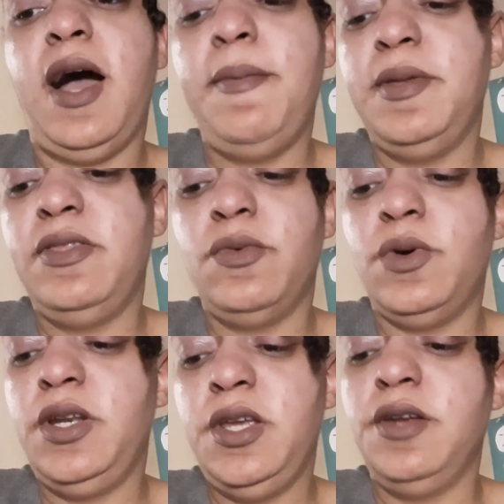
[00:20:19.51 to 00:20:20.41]
I've been the
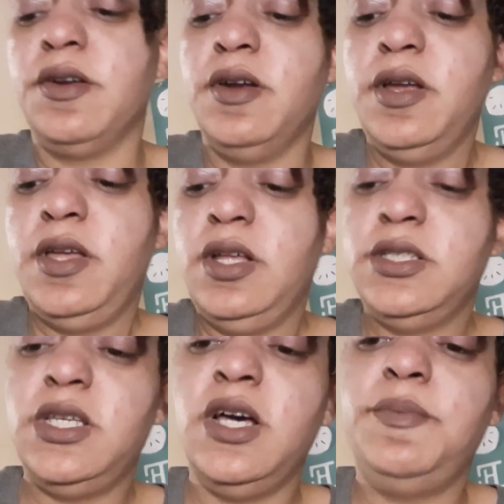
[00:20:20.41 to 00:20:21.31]
one here
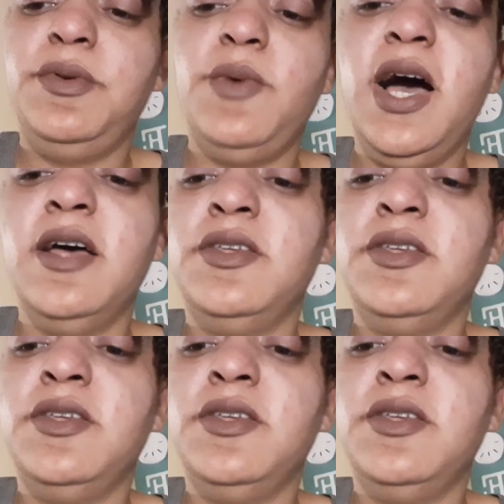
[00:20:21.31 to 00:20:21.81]
to help you out,